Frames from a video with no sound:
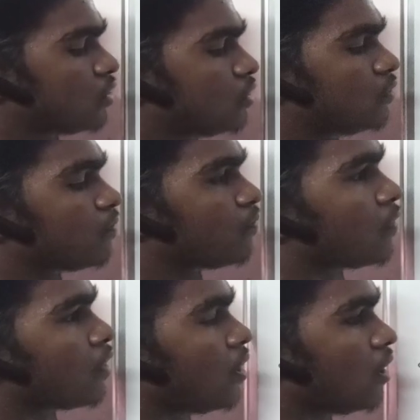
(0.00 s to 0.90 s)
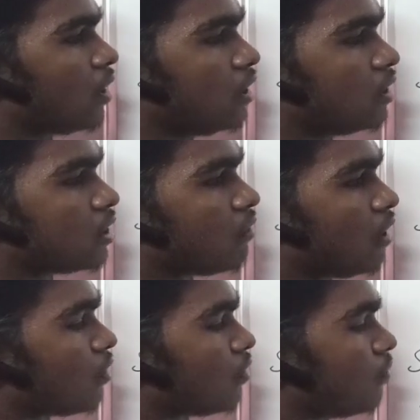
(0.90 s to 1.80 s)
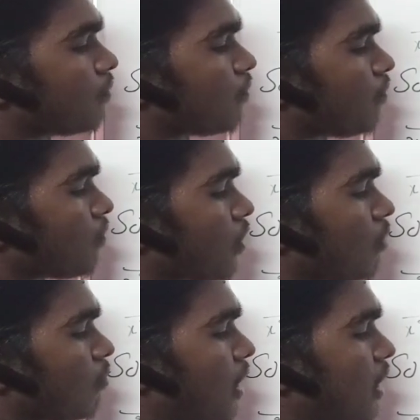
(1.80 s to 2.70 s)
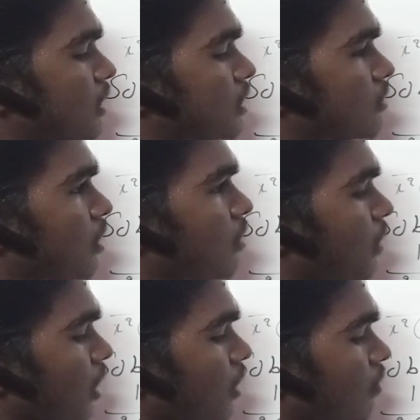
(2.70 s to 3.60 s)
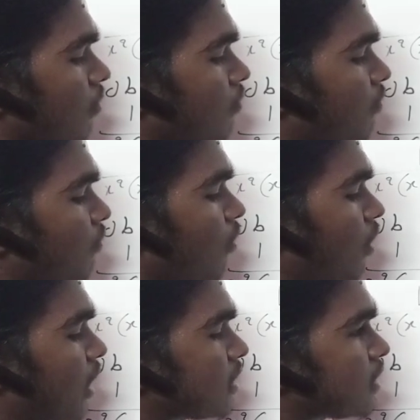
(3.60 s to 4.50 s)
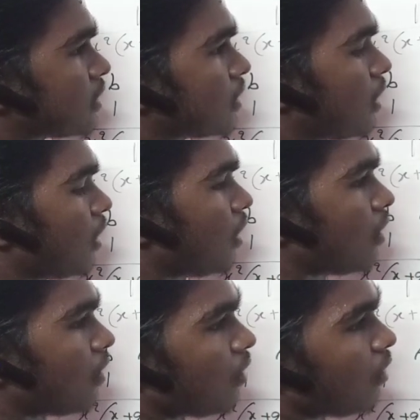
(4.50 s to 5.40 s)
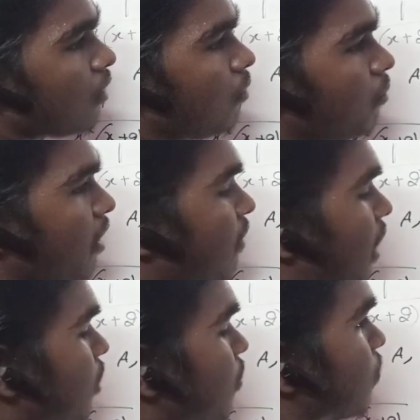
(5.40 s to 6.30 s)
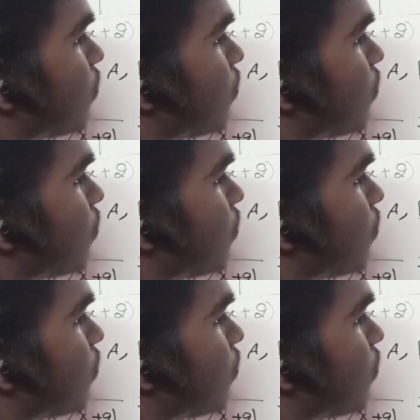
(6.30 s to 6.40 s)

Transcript: 2 is equal to minus 1 by 4x, b value